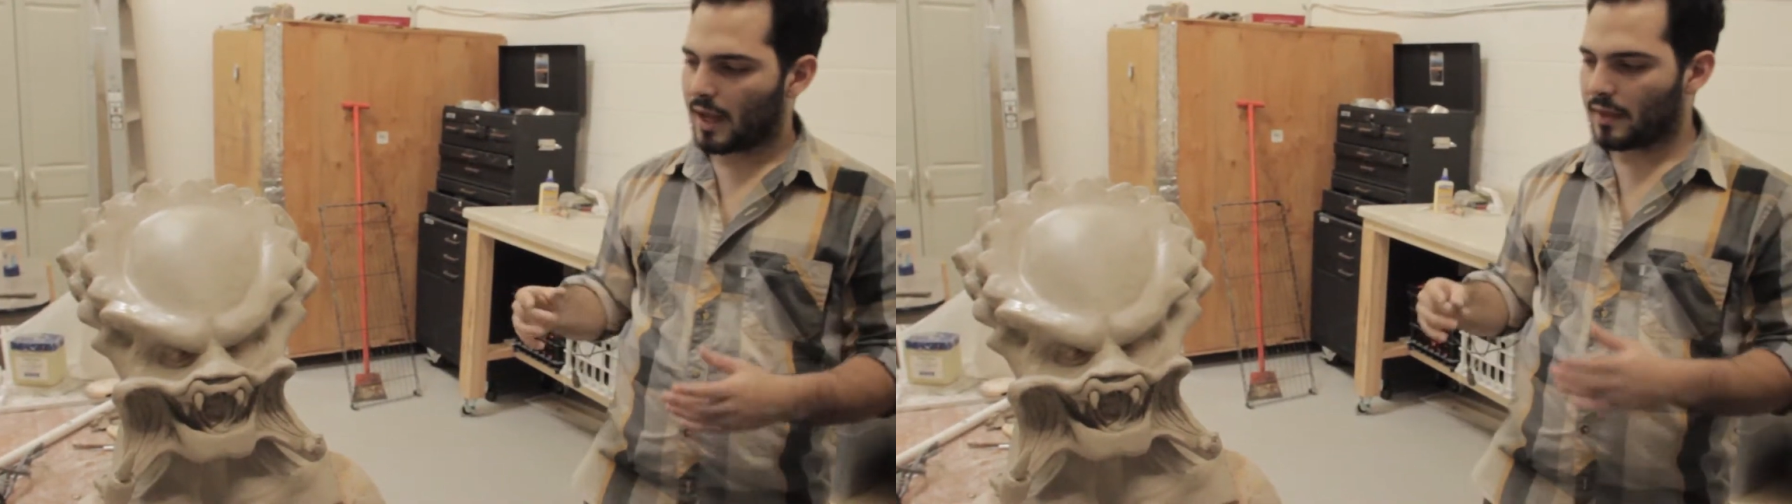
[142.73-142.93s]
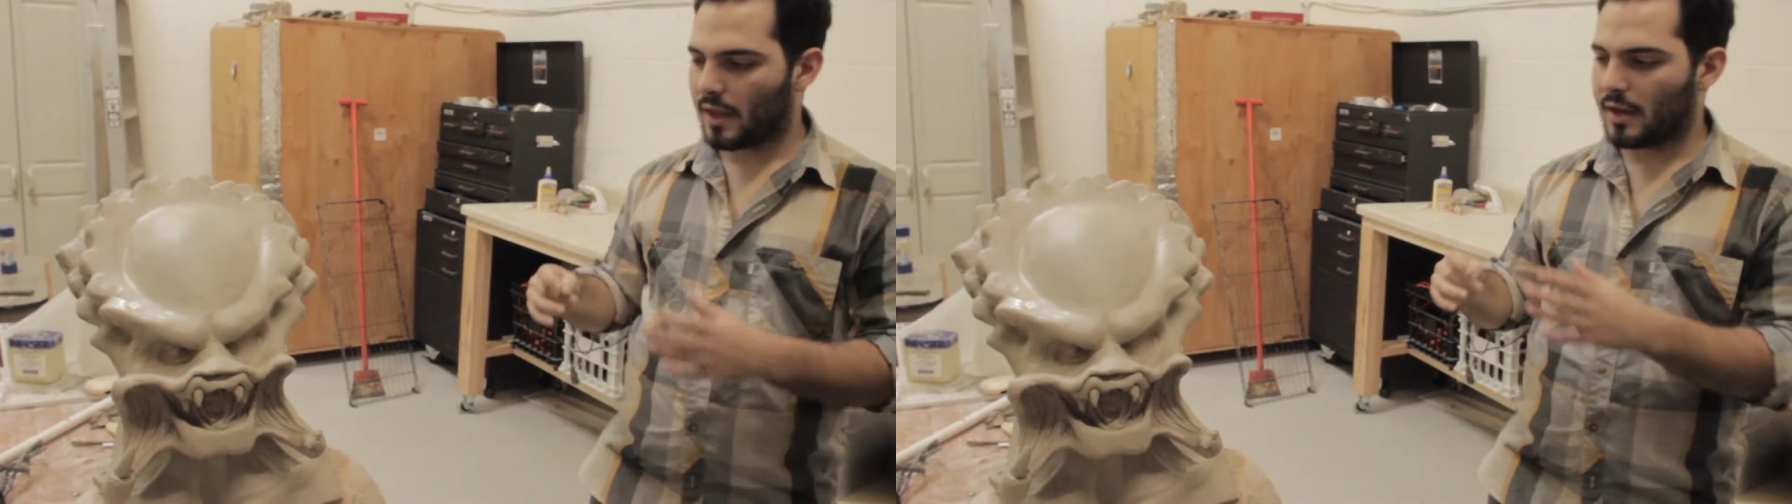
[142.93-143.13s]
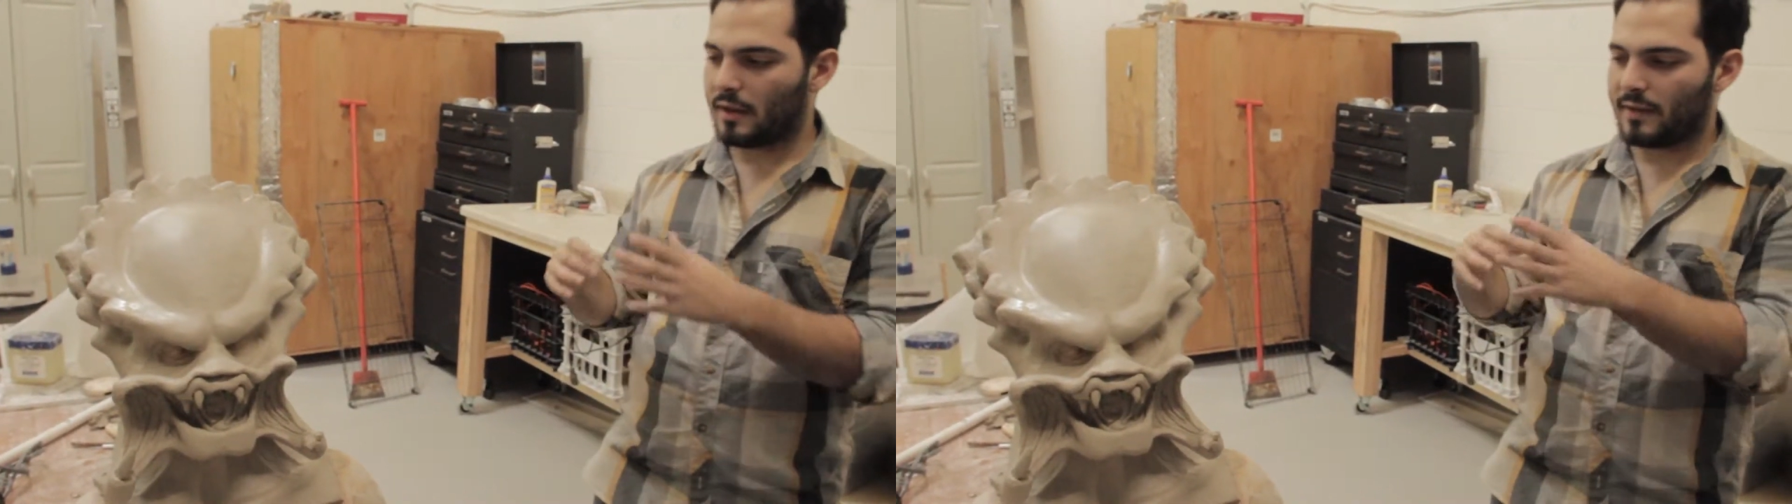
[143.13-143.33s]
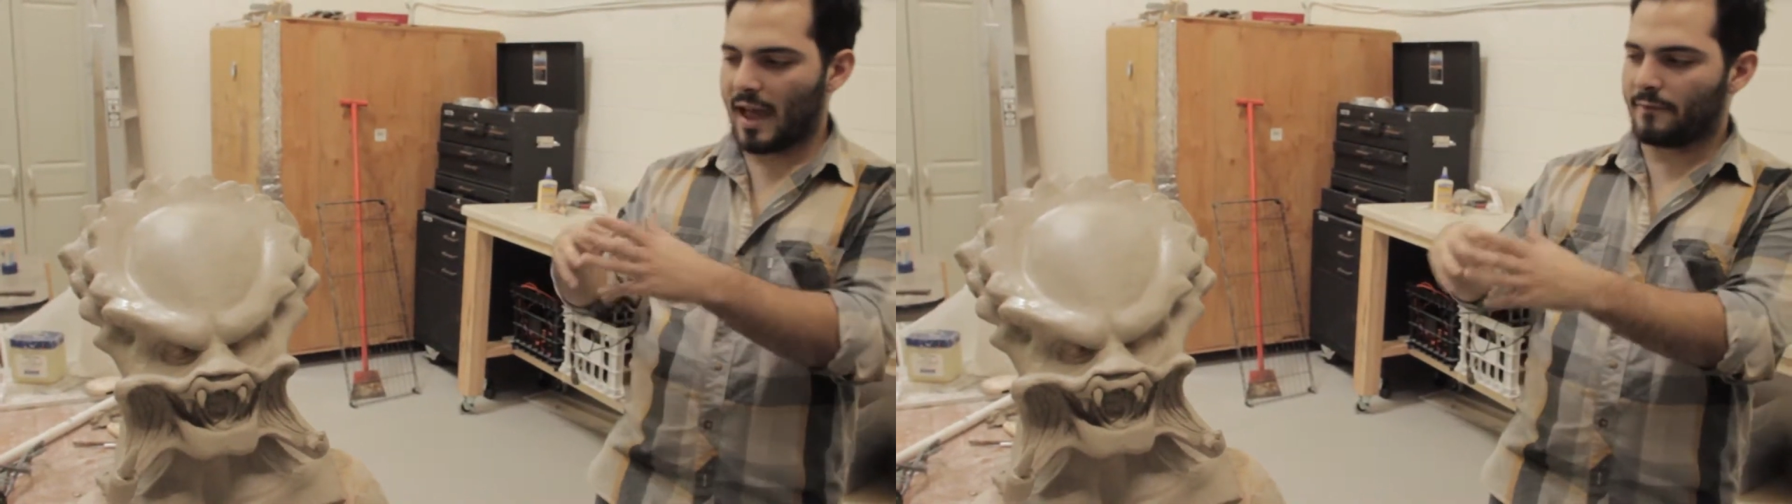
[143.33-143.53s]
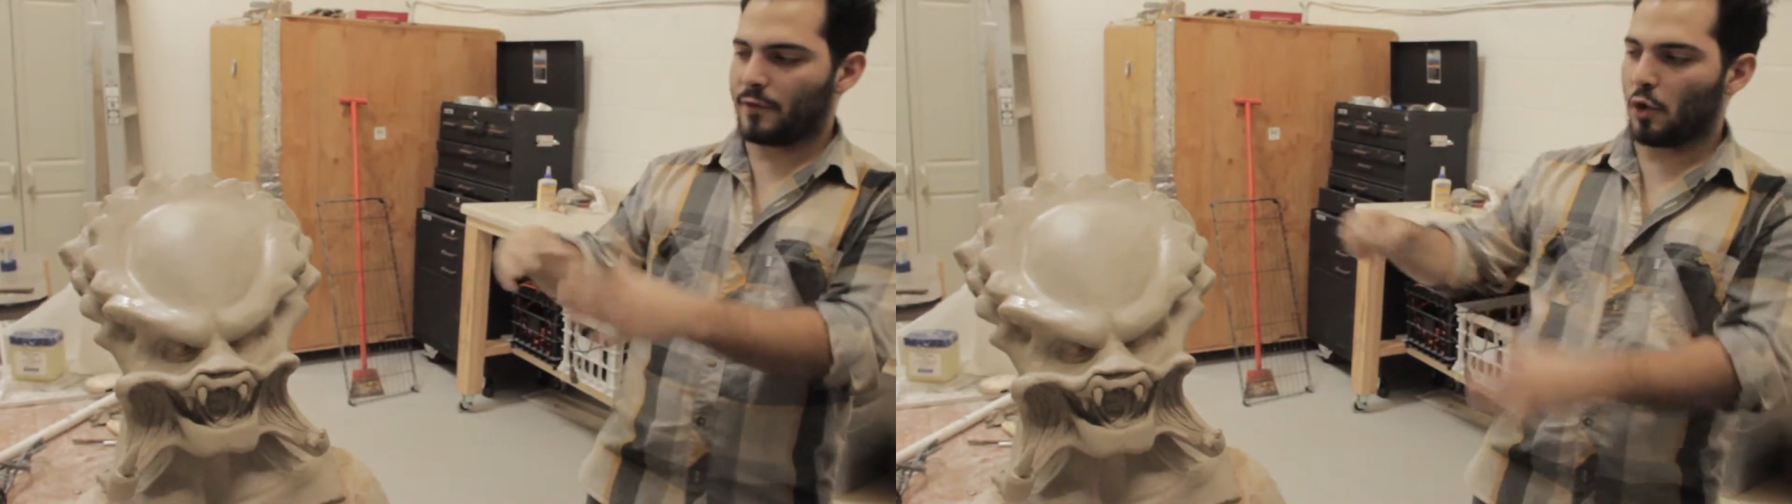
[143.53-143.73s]
And then
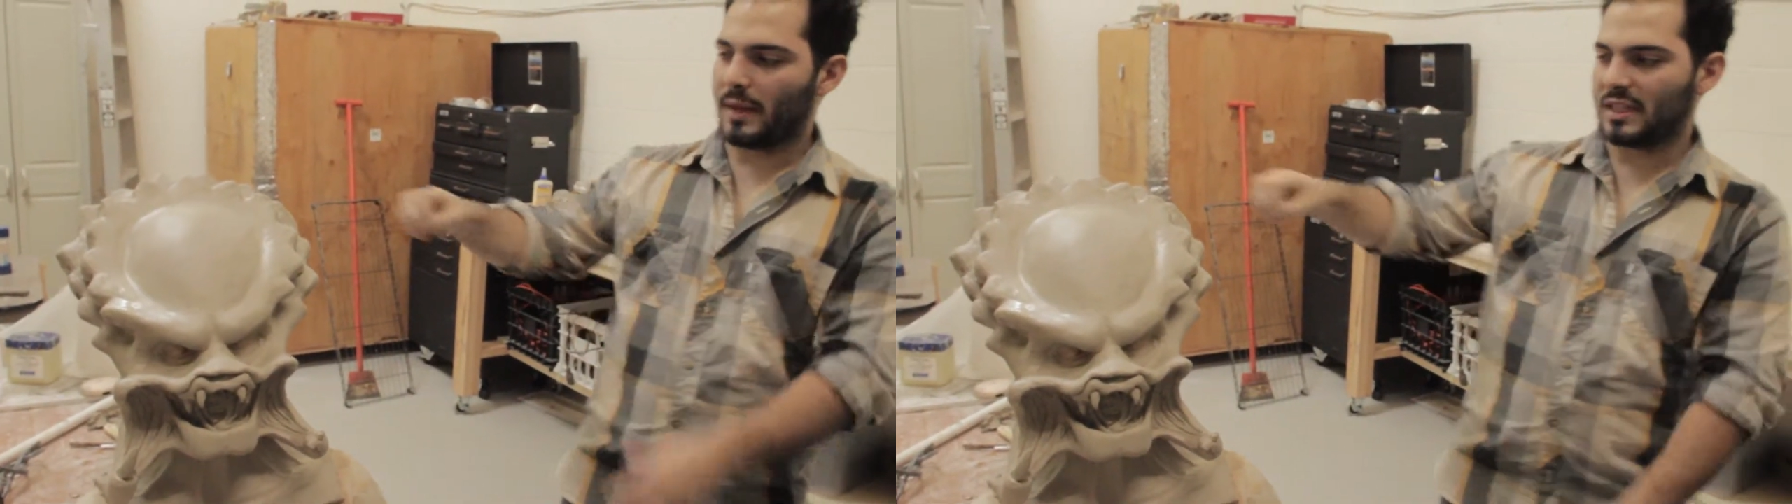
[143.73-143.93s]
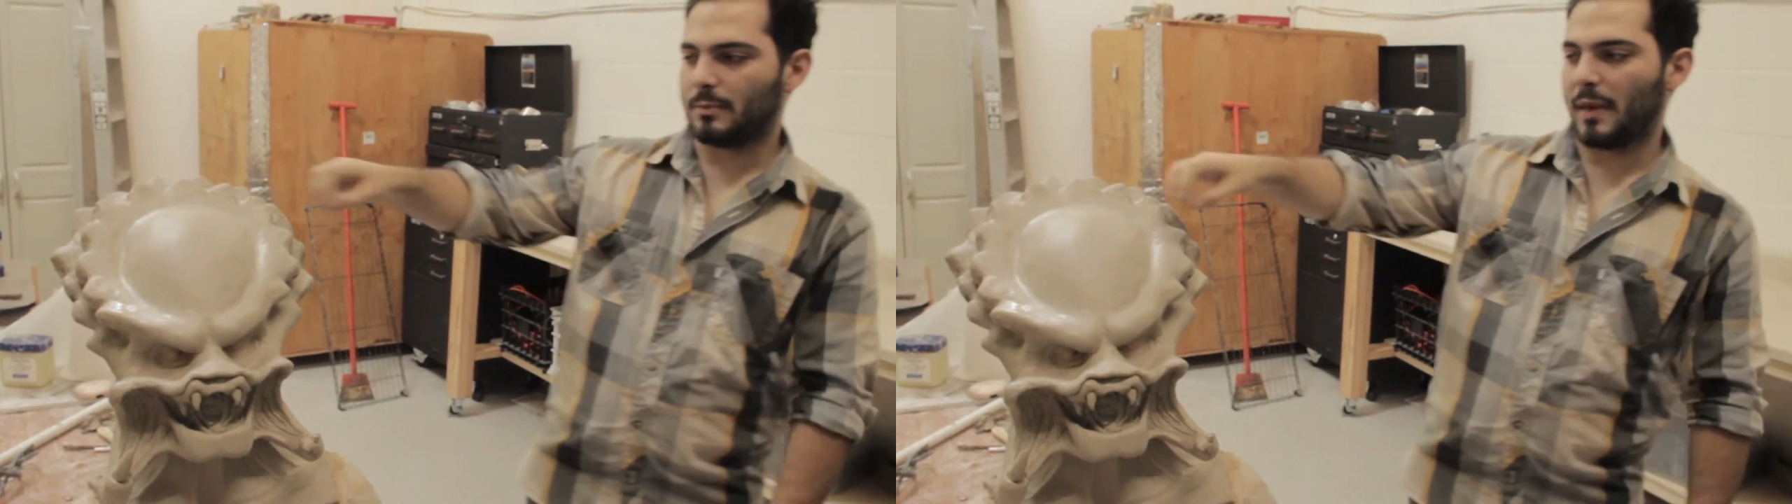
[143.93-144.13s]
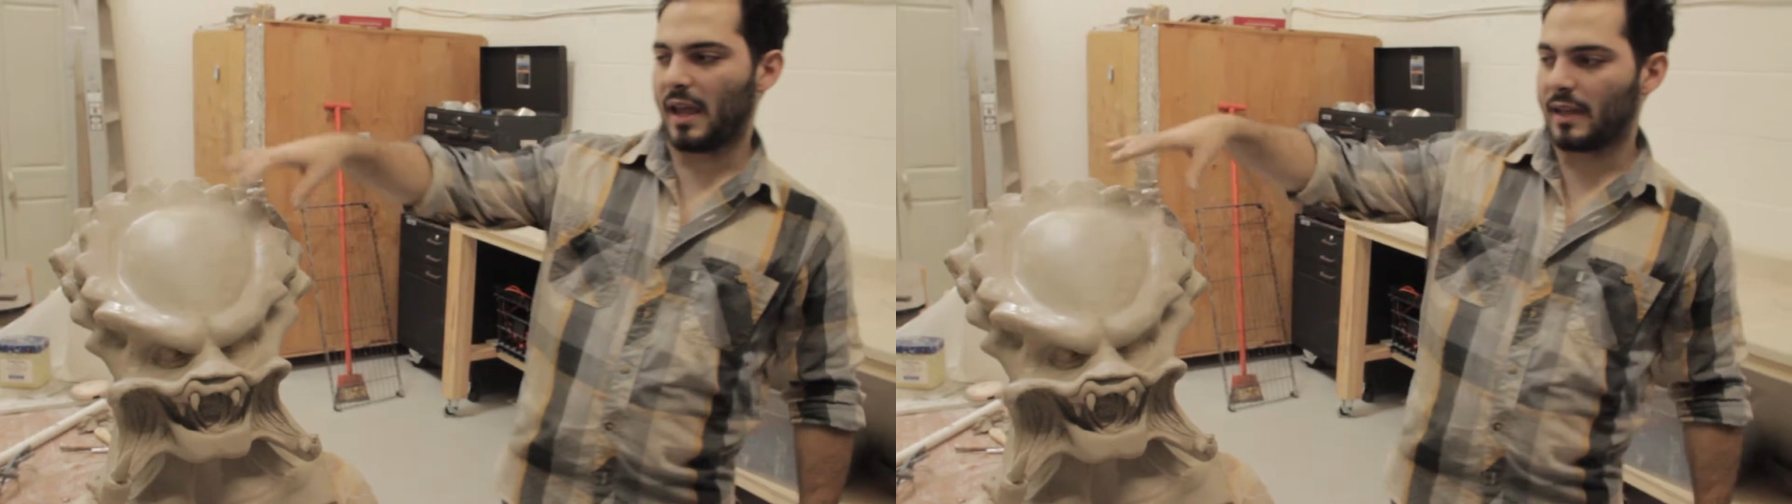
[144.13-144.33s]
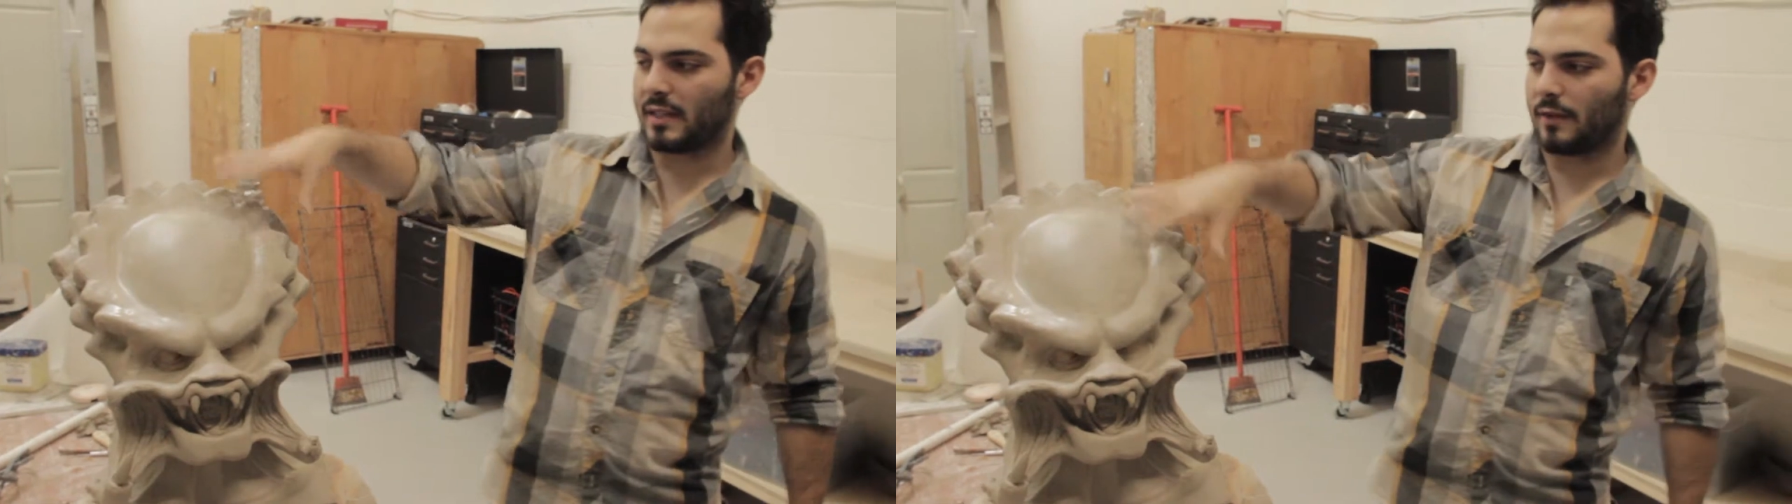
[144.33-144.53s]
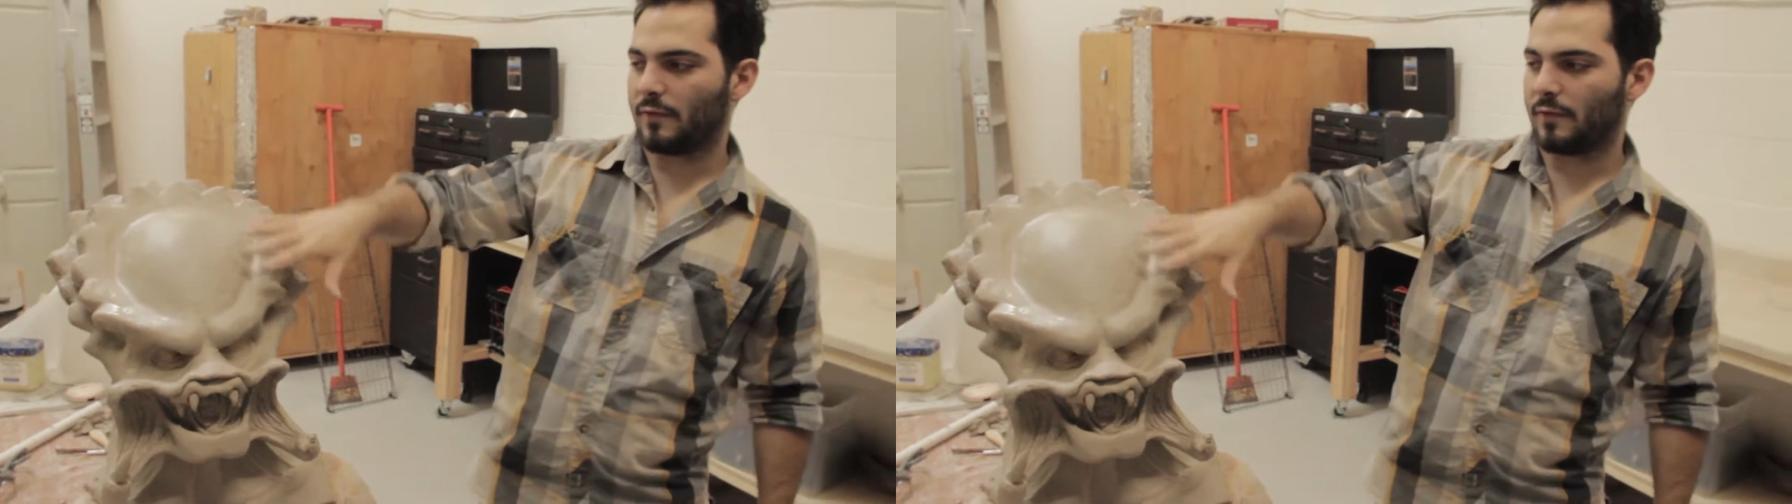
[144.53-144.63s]
that foam expands and